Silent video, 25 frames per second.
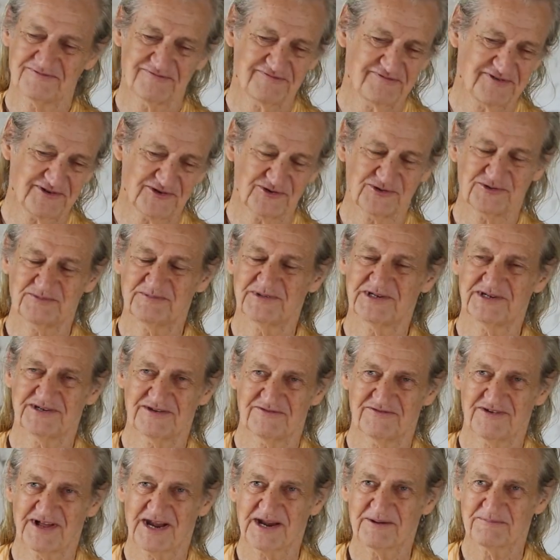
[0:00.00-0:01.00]
film and
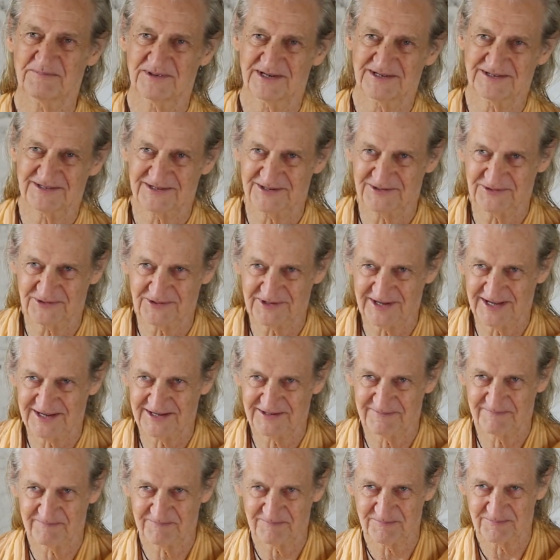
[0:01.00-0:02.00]
development and all that
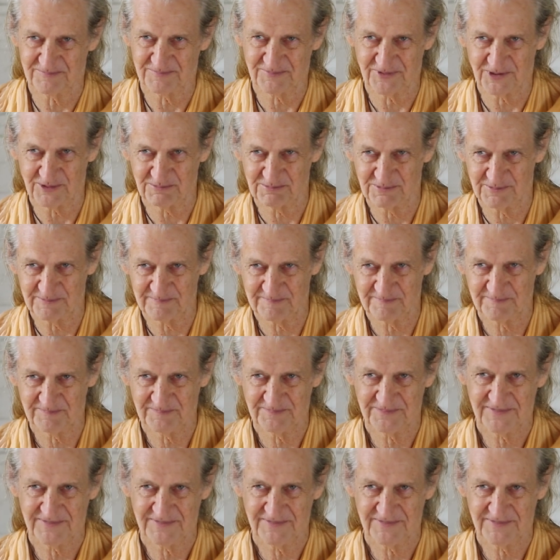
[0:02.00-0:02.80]
problem.